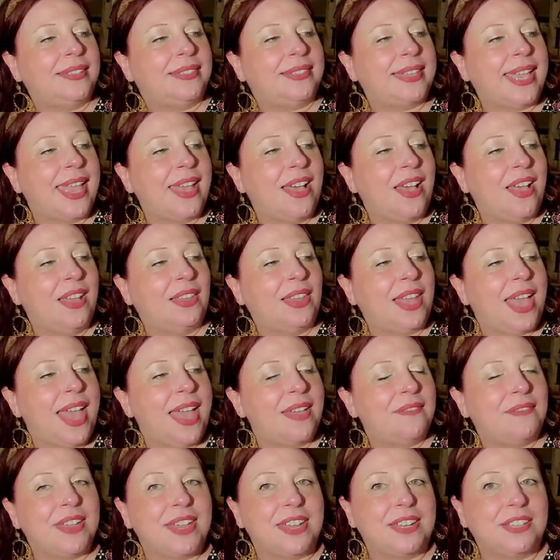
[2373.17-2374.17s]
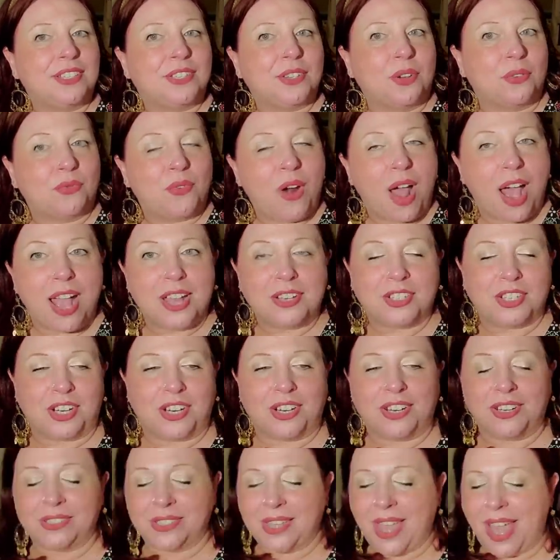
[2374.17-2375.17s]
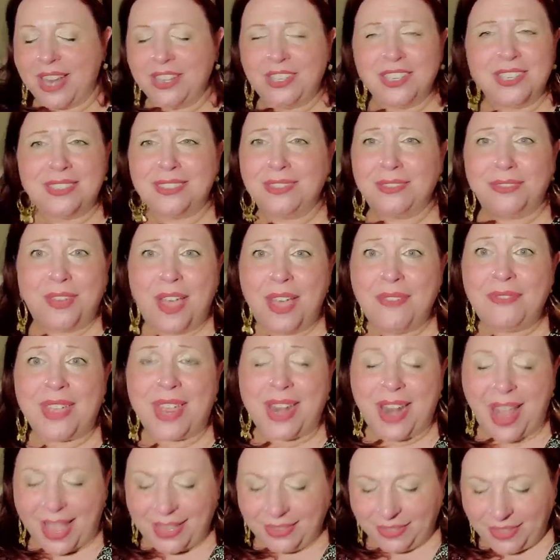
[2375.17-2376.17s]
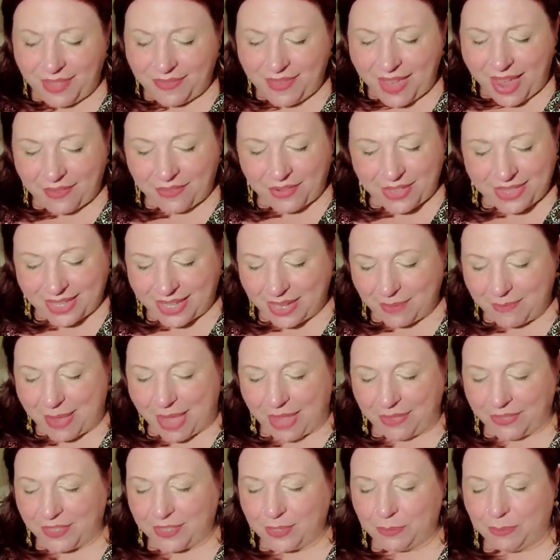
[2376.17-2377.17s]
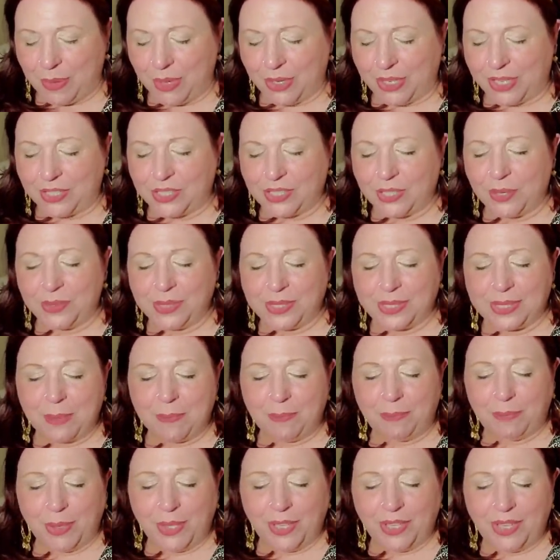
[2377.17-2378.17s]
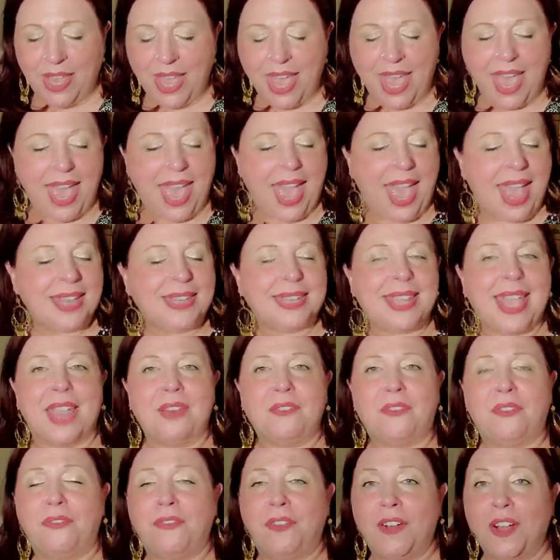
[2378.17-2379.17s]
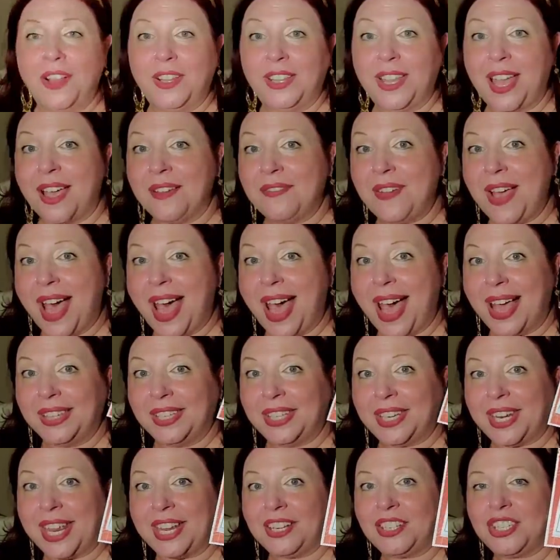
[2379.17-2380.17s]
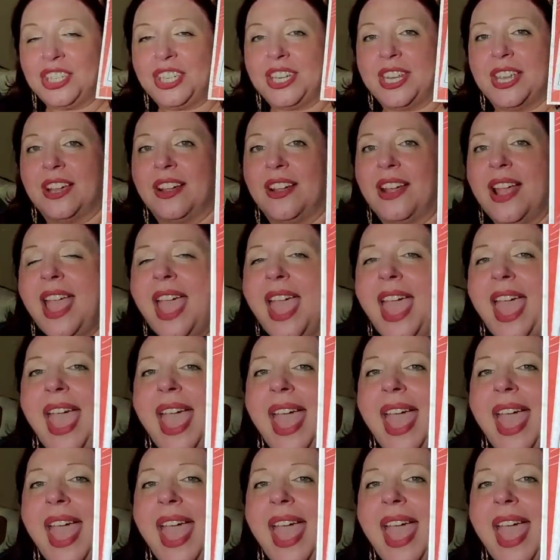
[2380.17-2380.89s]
Dale Evans Rogers. I just love it. I love everything about this book. It's so simple and yet full of holiday cheer.